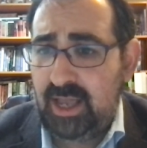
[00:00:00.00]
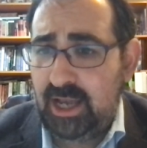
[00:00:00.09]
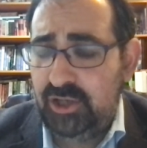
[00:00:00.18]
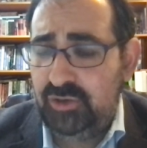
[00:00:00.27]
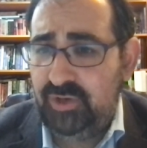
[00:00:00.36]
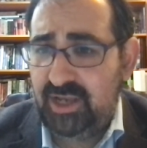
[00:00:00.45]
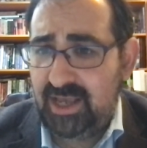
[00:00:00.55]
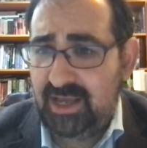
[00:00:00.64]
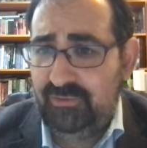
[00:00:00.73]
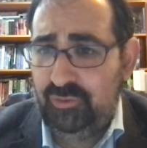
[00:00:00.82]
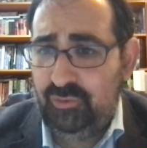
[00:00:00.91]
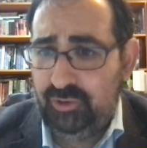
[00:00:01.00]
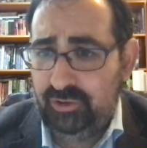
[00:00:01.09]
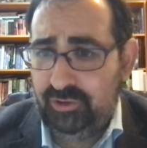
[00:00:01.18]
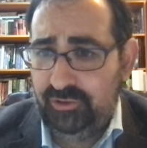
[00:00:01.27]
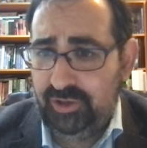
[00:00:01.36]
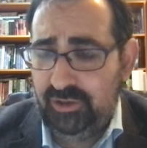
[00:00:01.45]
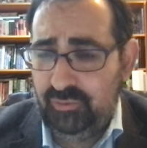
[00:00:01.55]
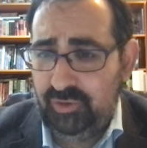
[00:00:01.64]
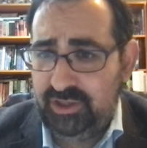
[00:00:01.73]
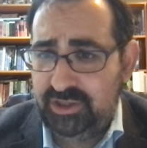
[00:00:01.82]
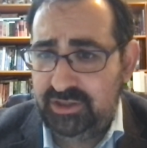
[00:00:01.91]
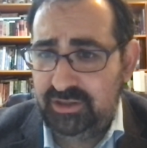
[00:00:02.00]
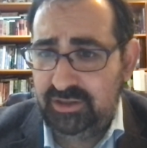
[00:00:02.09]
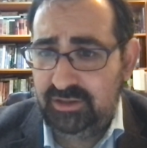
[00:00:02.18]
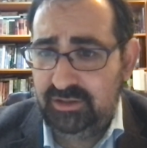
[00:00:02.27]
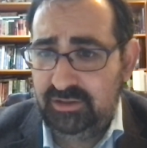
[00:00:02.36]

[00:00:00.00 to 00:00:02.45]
how do we have a world in which